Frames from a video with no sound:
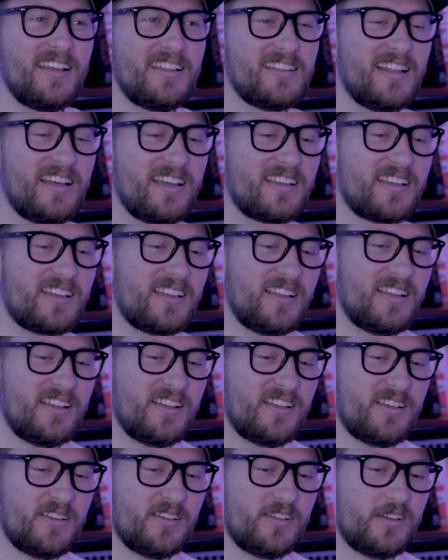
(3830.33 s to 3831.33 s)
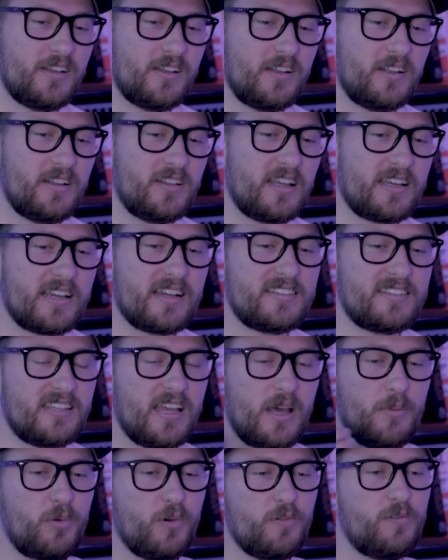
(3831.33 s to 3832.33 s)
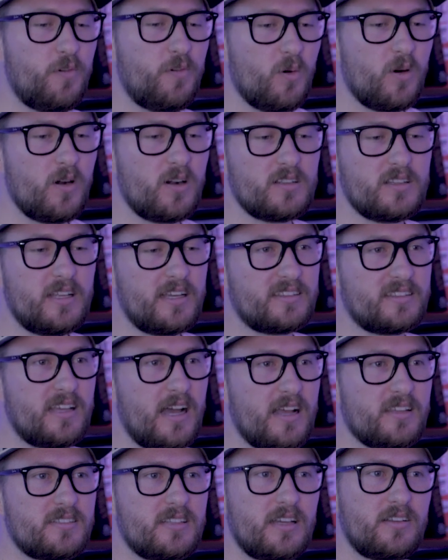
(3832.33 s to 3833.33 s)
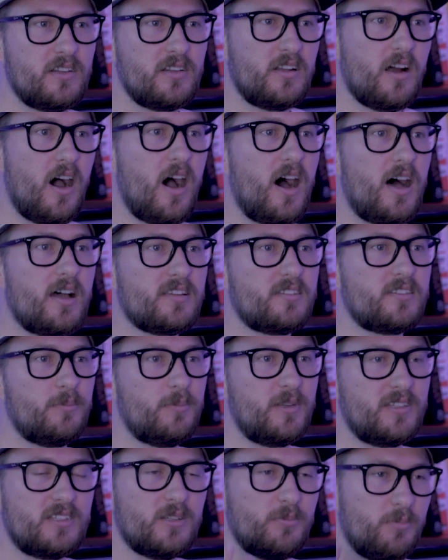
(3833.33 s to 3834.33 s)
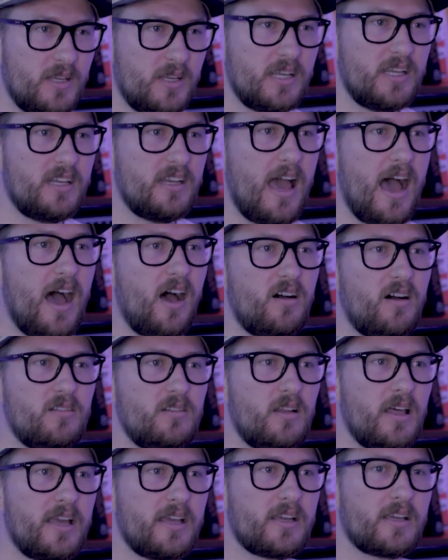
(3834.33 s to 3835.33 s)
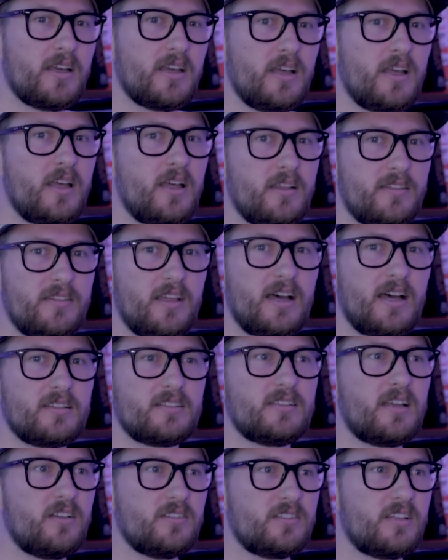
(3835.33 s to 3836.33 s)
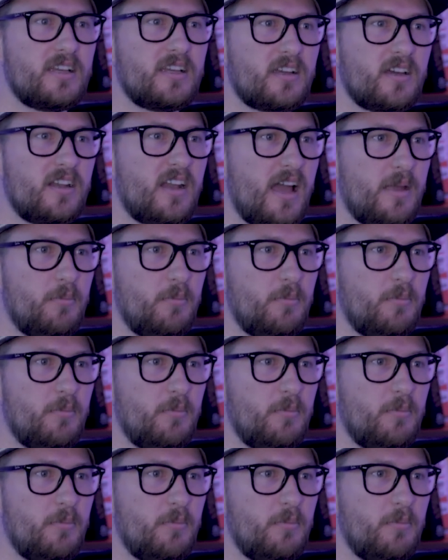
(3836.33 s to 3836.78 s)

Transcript: I said before, like that sounded awesome, and to me now like that sounds like a